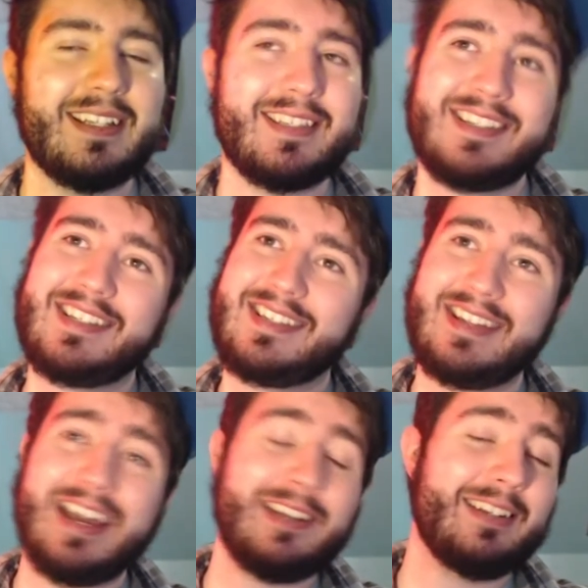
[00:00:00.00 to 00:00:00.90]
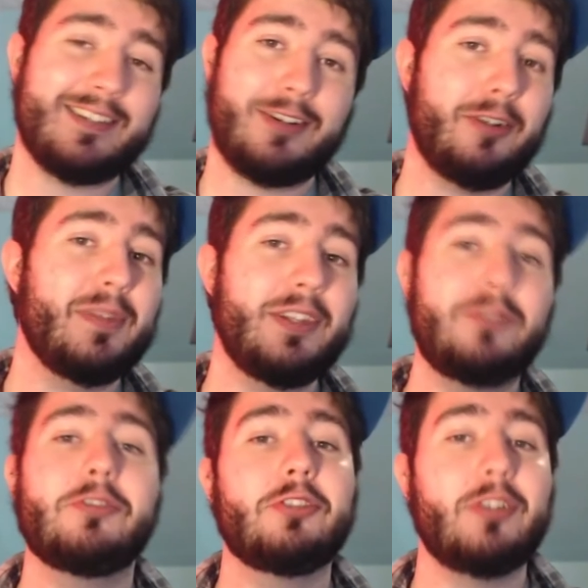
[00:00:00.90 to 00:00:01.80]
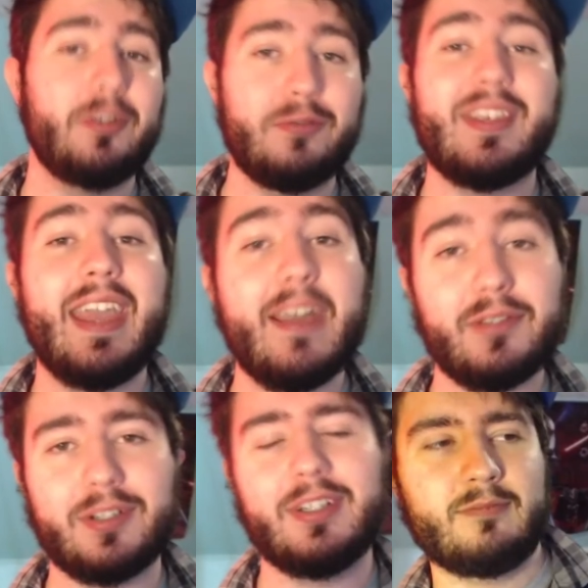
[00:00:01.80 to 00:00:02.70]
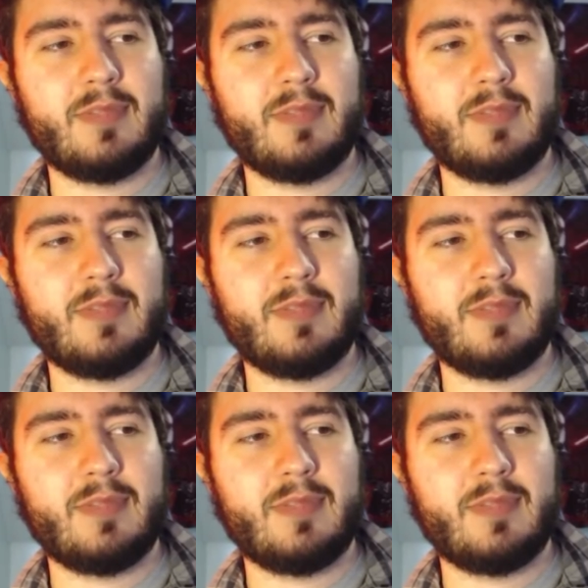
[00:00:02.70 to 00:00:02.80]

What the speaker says: It's just not a term that you should use ever.